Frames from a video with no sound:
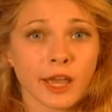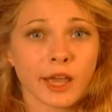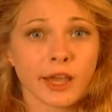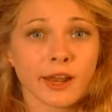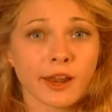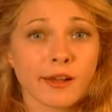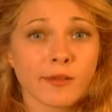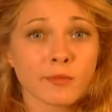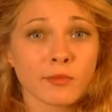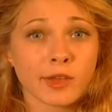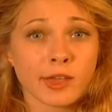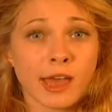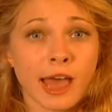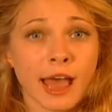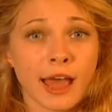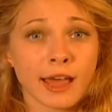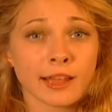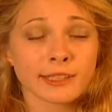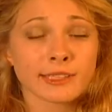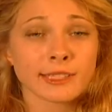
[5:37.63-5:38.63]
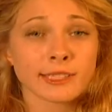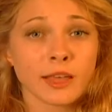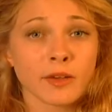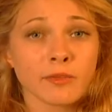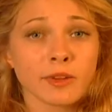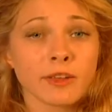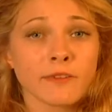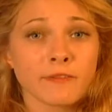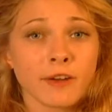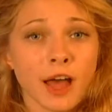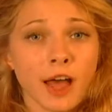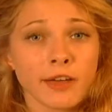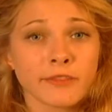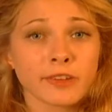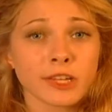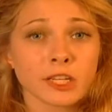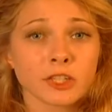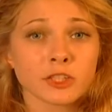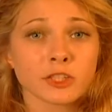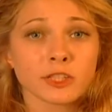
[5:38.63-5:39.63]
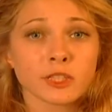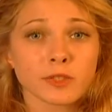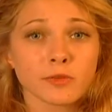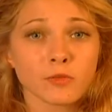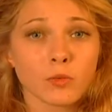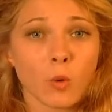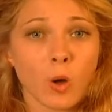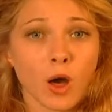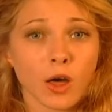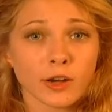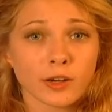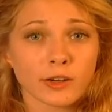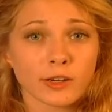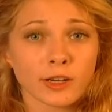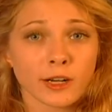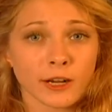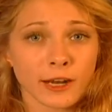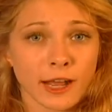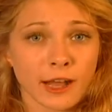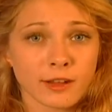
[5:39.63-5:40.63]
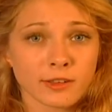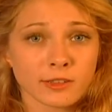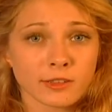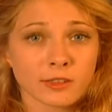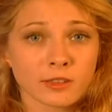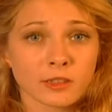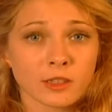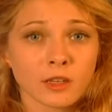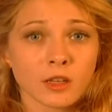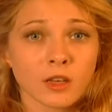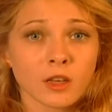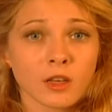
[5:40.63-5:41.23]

and we had 75 inches of water in our house,